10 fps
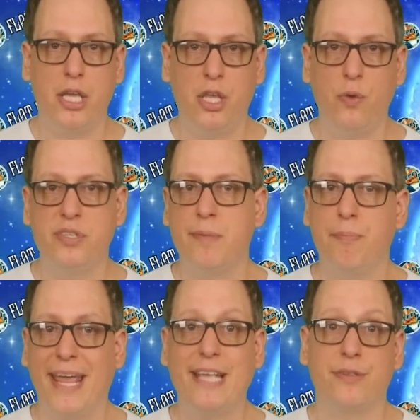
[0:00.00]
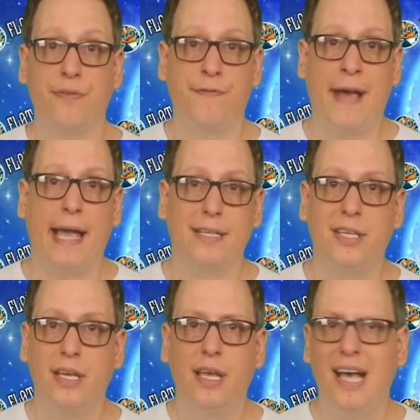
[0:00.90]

are used in place of fact,